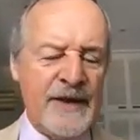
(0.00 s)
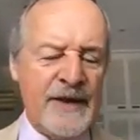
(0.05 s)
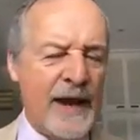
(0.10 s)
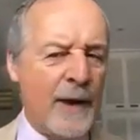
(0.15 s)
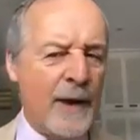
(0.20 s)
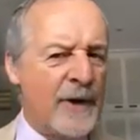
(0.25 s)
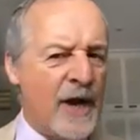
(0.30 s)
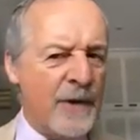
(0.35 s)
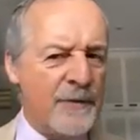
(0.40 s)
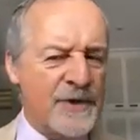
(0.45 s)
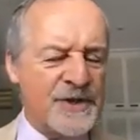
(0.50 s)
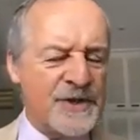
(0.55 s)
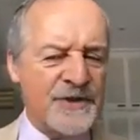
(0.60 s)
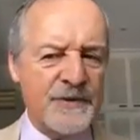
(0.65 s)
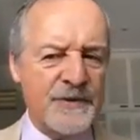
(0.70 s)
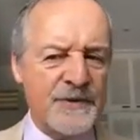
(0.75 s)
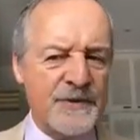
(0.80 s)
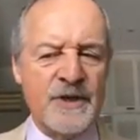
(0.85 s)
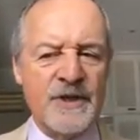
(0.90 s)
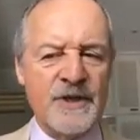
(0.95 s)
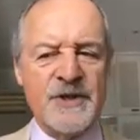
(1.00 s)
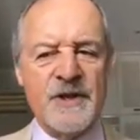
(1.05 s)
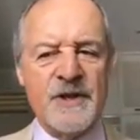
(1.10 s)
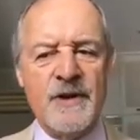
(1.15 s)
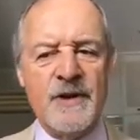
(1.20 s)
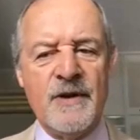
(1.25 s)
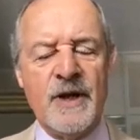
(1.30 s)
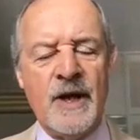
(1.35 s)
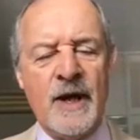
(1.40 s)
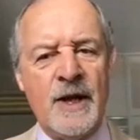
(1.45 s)
Now, when I was
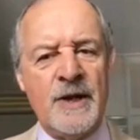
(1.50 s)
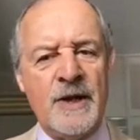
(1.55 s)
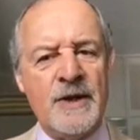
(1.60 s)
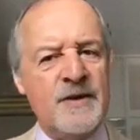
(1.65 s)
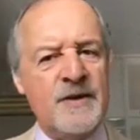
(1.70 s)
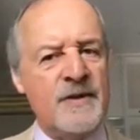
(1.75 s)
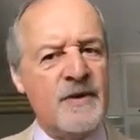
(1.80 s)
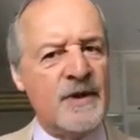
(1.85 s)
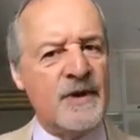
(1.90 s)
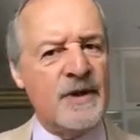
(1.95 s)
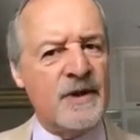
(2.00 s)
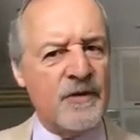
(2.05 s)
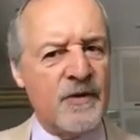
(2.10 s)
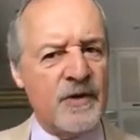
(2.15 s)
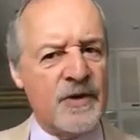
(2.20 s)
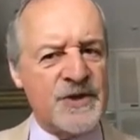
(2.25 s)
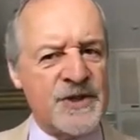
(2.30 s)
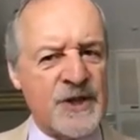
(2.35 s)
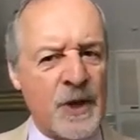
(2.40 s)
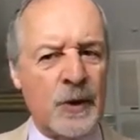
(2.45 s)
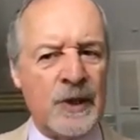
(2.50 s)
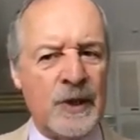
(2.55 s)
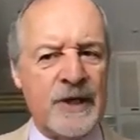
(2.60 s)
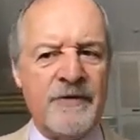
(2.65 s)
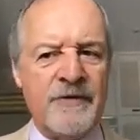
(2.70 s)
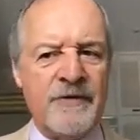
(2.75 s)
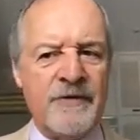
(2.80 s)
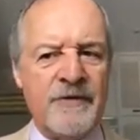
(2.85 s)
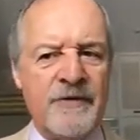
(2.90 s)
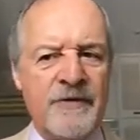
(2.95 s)
uh,
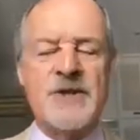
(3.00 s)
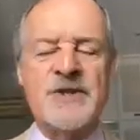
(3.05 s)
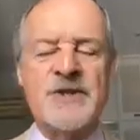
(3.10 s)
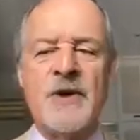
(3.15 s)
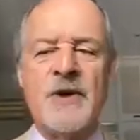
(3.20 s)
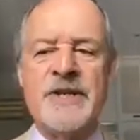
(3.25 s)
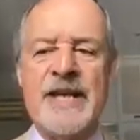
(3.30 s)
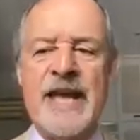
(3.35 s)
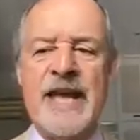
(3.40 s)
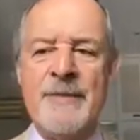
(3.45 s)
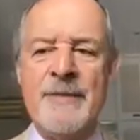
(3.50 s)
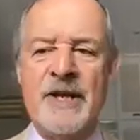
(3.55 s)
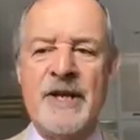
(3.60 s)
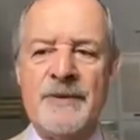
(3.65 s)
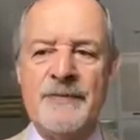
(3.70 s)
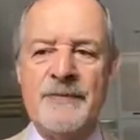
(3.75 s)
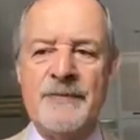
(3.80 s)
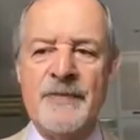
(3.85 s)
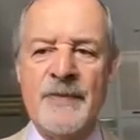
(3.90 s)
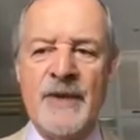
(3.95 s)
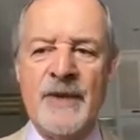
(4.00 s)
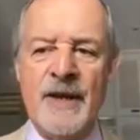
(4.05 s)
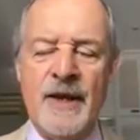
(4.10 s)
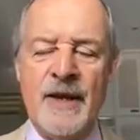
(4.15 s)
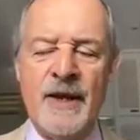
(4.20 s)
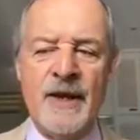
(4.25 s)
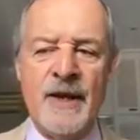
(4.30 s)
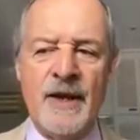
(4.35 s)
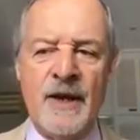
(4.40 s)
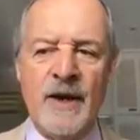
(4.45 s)
solely focused on Yemen,
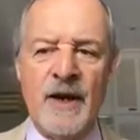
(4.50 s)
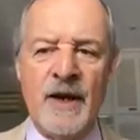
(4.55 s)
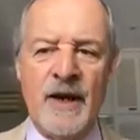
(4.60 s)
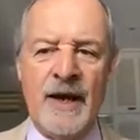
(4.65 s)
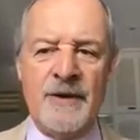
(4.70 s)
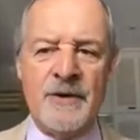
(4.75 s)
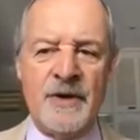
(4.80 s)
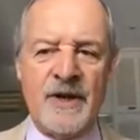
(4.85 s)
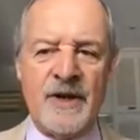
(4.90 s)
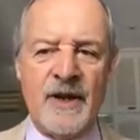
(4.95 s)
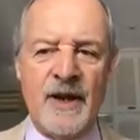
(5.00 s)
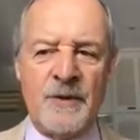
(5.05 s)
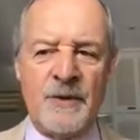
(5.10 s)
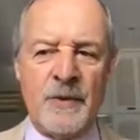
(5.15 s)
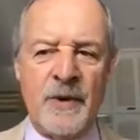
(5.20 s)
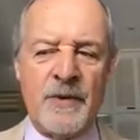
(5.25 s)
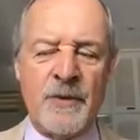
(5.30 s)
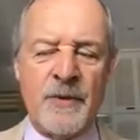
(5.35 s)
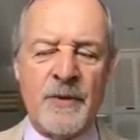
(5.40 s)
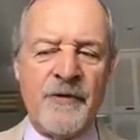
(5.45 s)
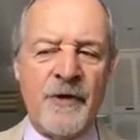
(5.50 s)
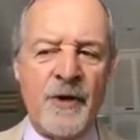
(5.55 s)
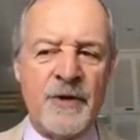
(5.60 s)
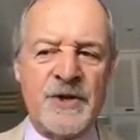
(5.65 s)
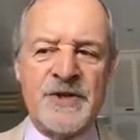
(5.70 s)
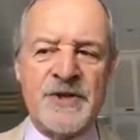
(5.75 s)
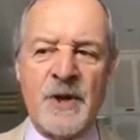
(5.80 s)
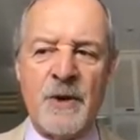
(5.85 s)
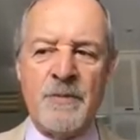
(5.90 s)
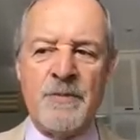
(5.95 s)
and, and we were
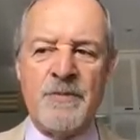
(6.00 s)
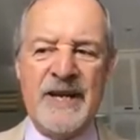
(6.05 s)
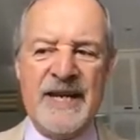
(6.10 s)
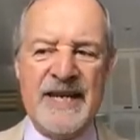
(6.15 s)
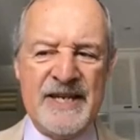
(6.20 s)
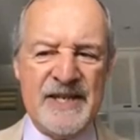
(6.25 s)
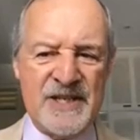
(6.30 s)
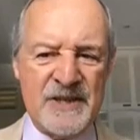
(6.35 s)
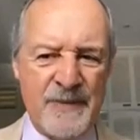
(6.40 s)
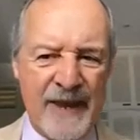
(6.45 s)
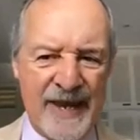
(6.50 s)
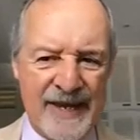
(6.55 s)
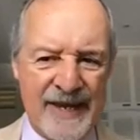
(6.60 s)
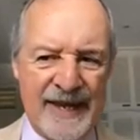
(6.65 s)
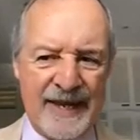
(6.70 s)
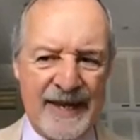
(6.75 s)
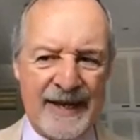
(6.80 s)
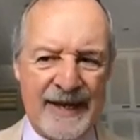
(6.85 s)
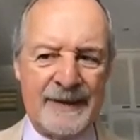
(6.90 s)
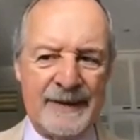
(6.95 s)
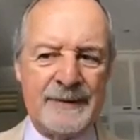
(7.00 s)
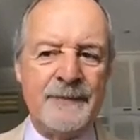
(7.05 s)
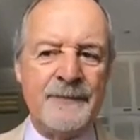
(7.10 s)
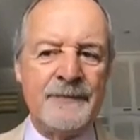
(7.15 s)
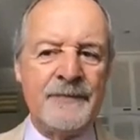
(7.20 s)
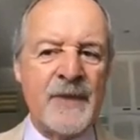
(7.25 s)
focused on peacemaking,